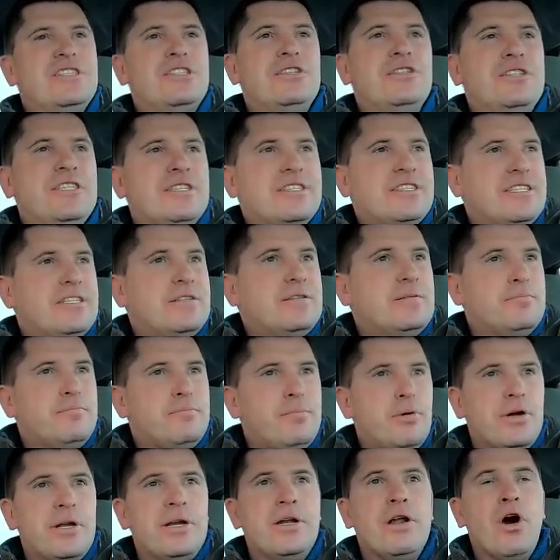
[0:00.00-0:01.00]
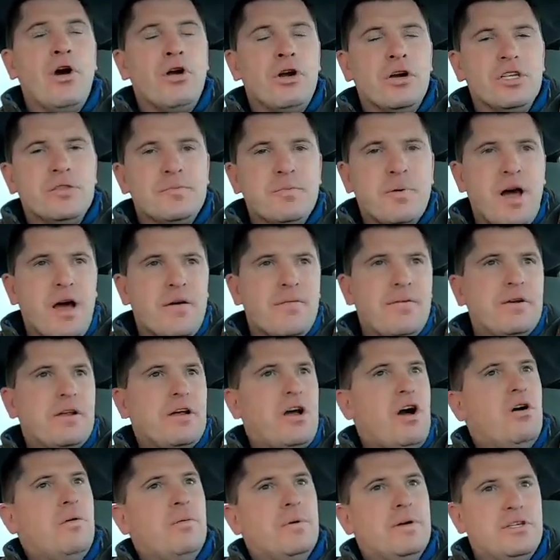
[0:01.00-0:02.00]
You just put in owner's profit,
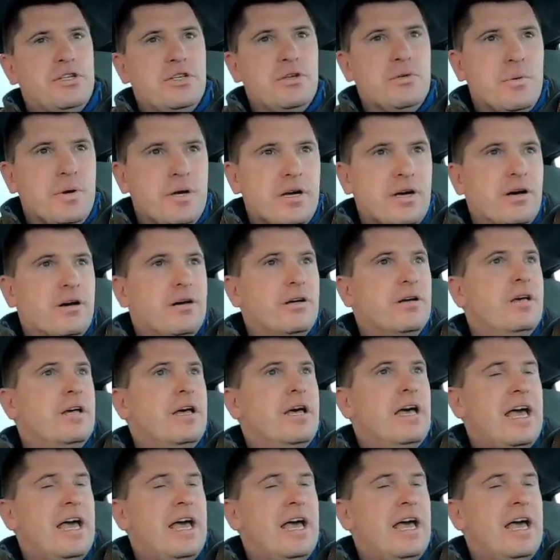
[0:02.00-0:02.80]
call what you will,